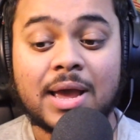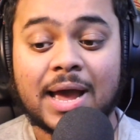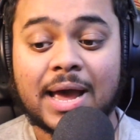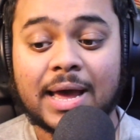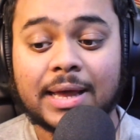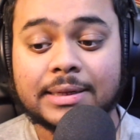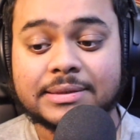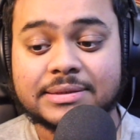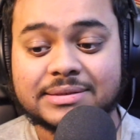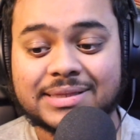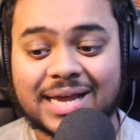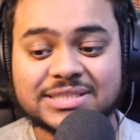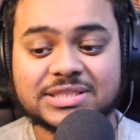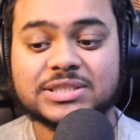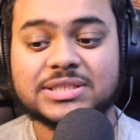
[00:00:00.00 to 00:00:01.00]
And
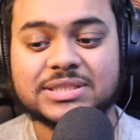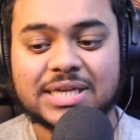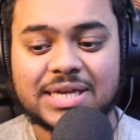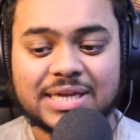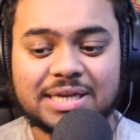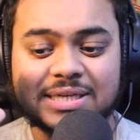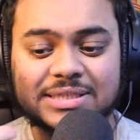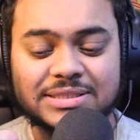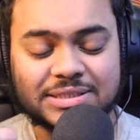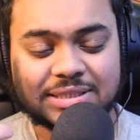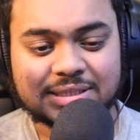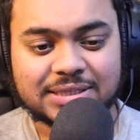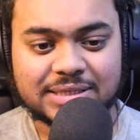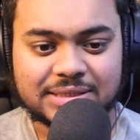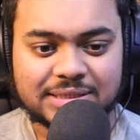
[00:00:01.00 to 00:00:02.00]

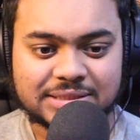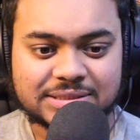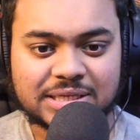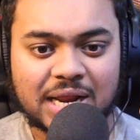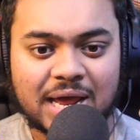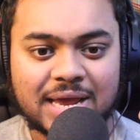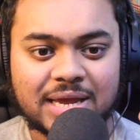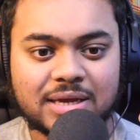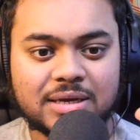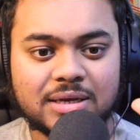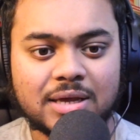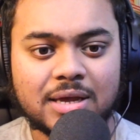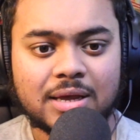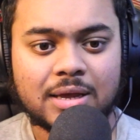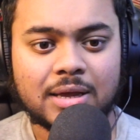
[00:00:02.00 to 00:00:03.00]
it's
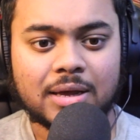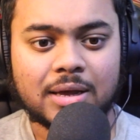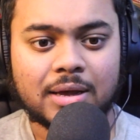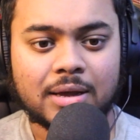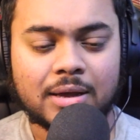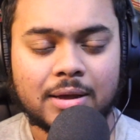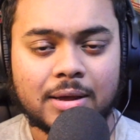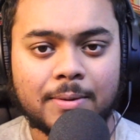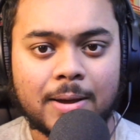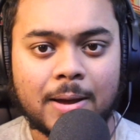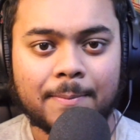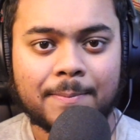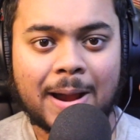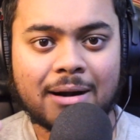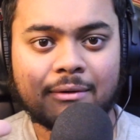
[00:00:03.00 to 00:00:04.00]
like
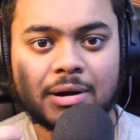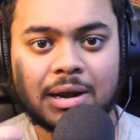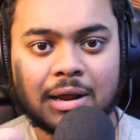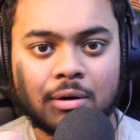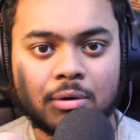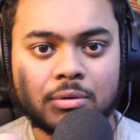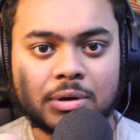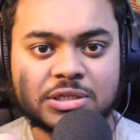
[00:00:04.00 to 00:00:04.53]
a parallel.